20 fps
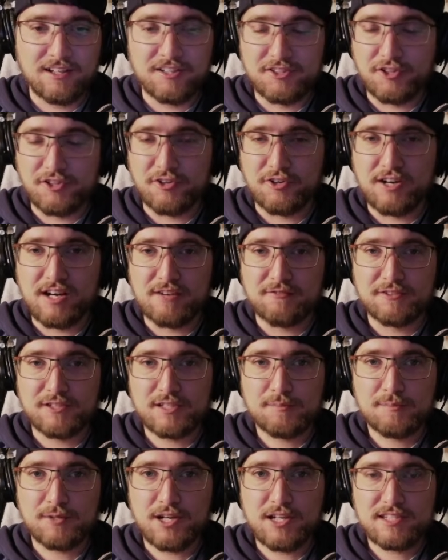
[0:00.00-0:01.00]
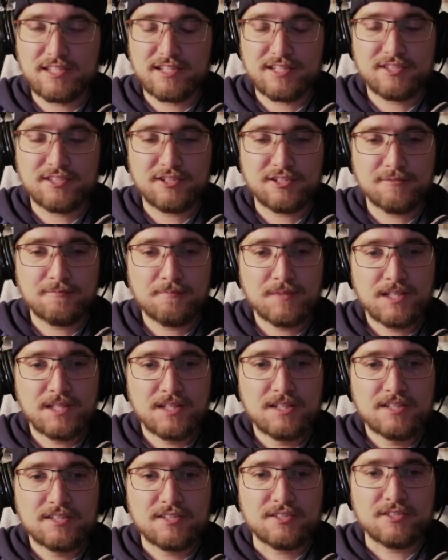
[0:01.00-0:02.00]
your graphics processor.
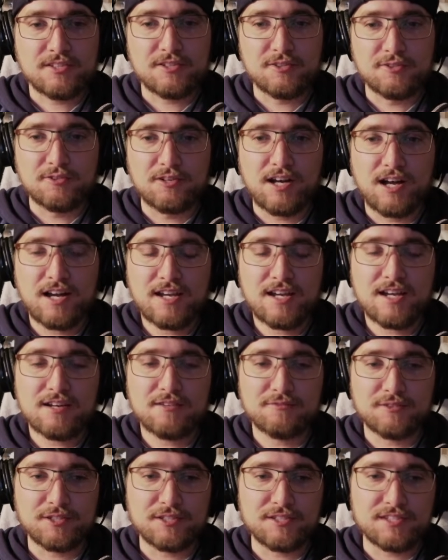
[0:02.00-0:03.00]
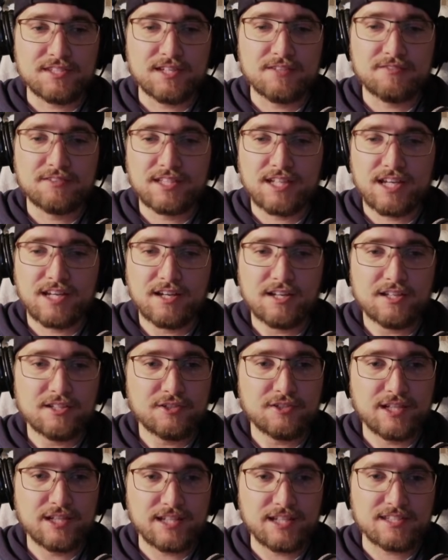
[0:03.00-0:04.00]
So I have a
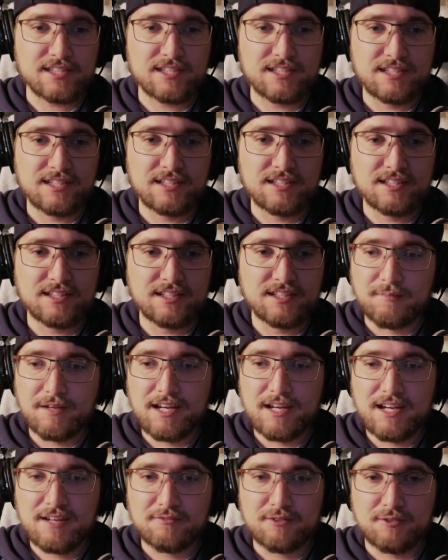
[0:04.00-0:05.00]
7800 XT. I have a